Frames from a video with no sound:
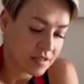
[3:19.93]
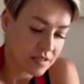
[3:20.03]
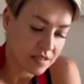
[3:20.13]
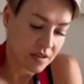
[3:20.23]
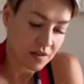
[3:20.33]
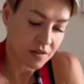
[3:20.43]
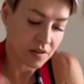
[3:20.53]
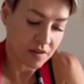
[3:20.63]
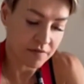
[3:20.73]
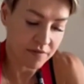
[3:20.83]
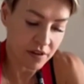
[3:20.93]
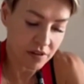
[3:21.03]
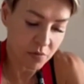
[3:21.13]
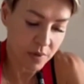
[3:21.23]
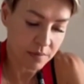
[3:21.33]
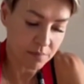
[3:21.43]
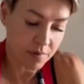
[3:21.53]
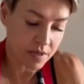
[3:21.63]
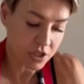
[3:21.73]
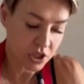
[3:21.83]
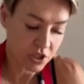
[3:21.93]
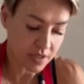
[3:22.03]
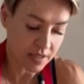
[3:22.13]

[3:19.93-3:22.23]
So a very wet brush,